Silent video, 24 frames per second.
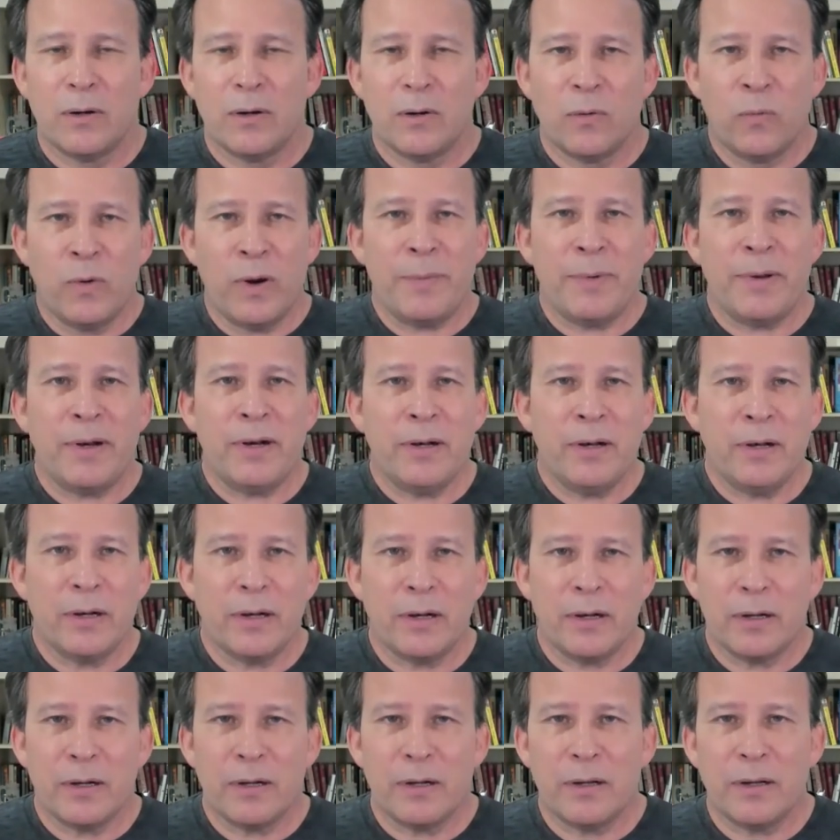
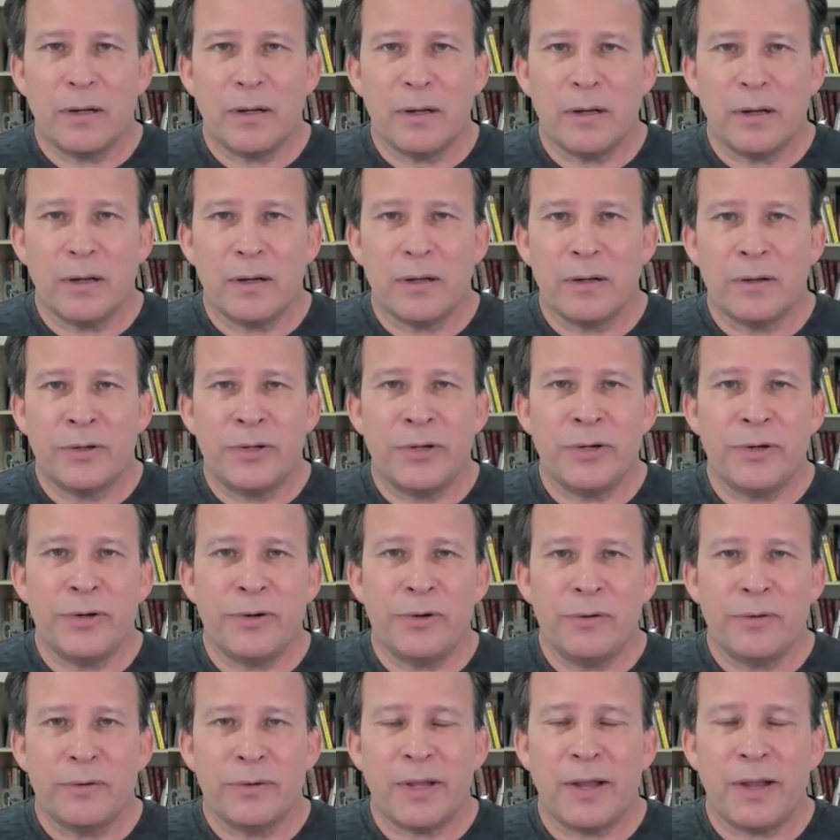women
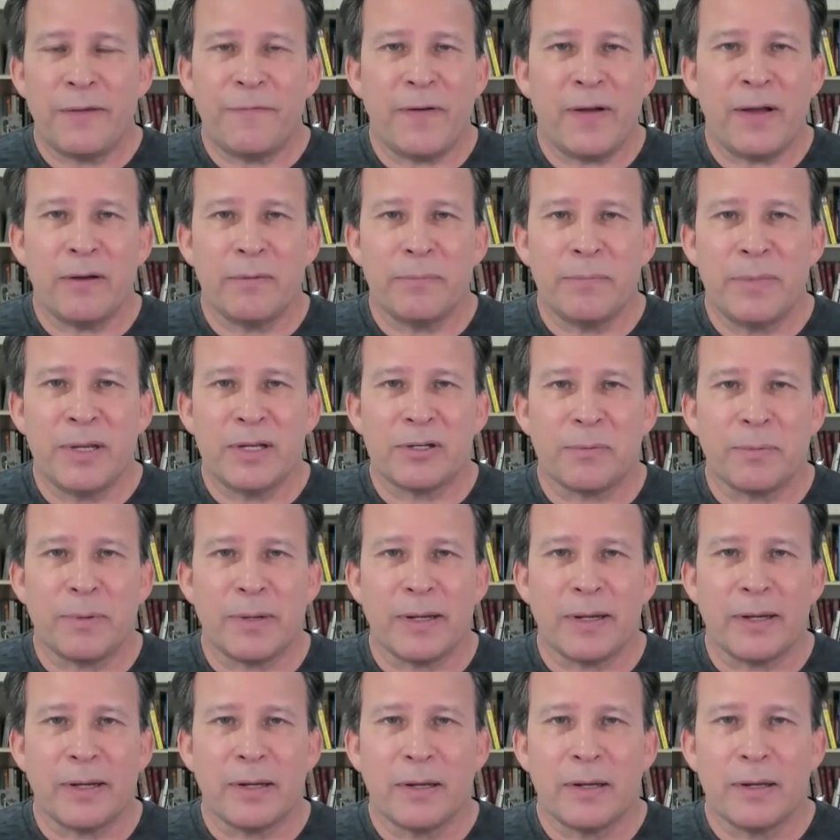do? They failed
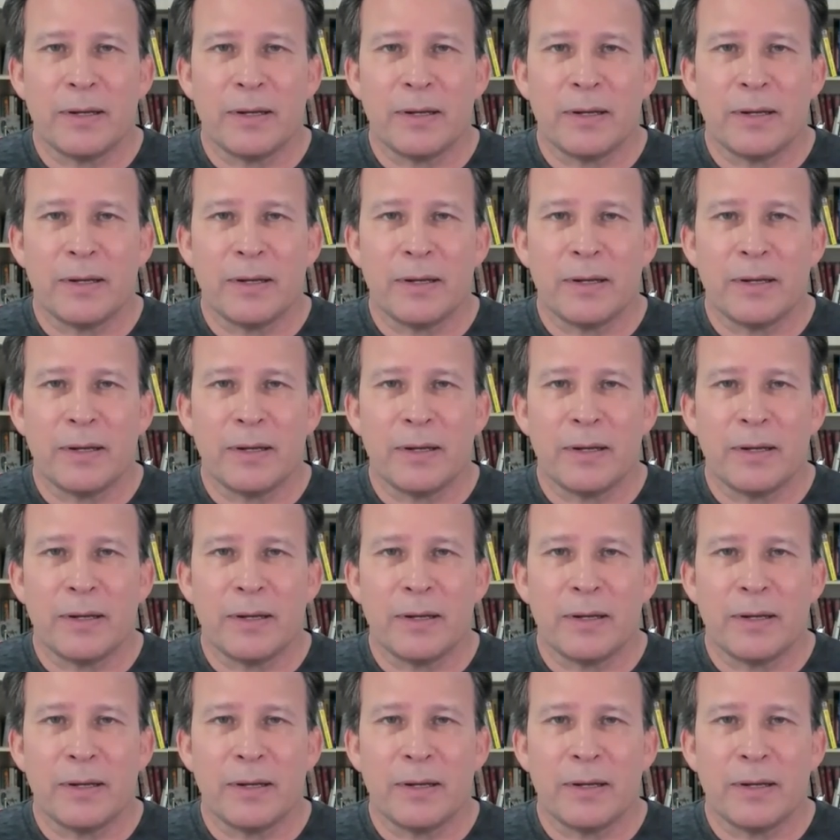miserably.